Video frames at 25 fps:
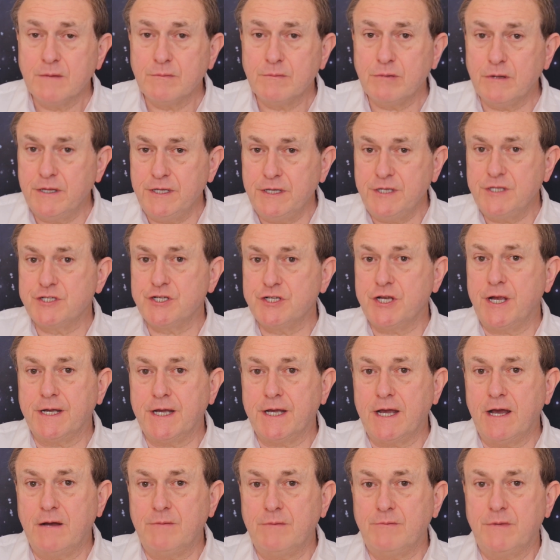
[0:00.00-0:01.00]
please
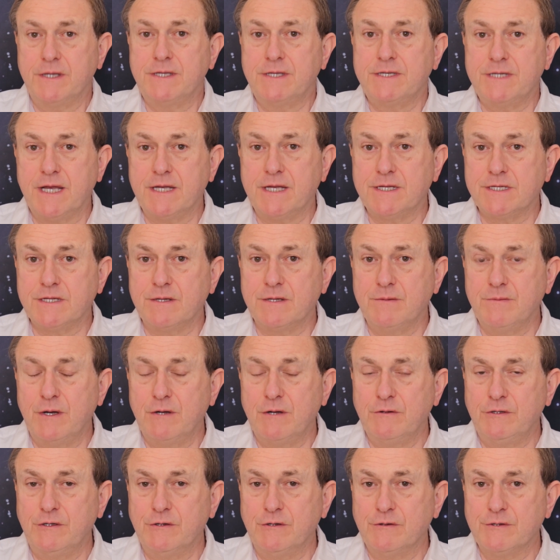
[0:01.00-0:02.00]
check out my
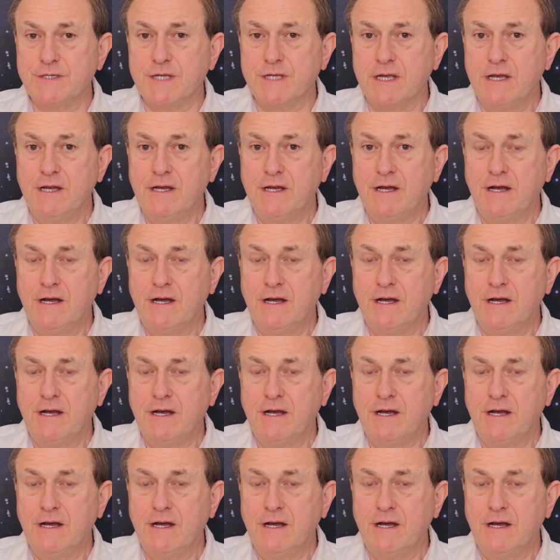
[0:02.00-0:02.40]
testimonials